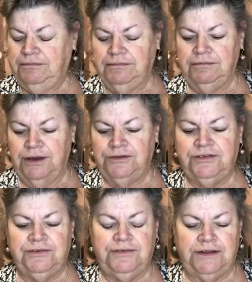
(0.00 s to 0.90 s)

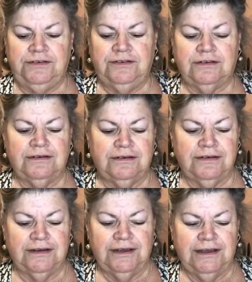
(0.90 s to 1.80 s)
most of this
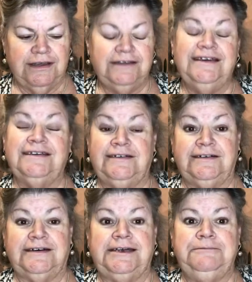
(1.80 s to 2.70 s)

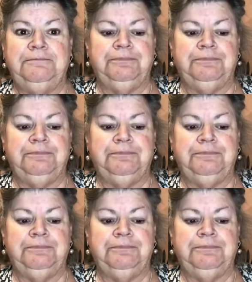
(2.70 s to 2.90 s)
yesterday.